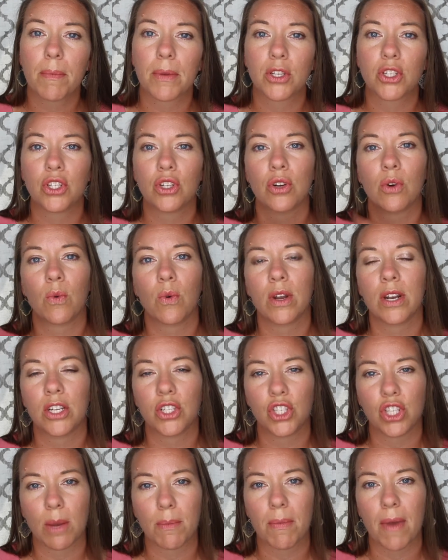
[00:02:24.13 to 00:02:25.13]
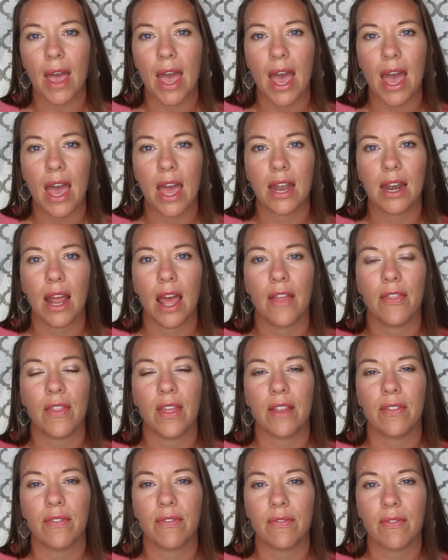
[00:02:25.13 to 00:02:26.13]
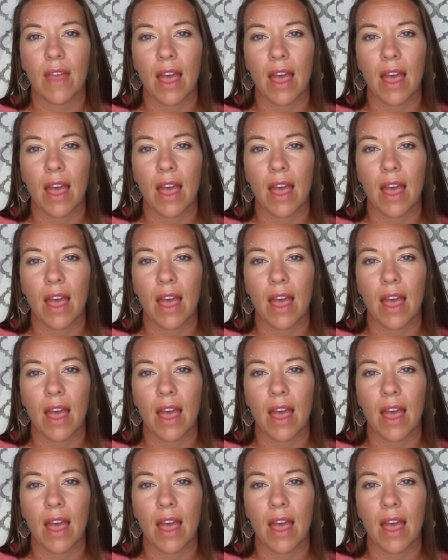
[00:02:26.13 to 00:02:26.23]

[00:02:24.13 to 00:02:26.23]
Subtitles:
but you don't want to jump ahead and then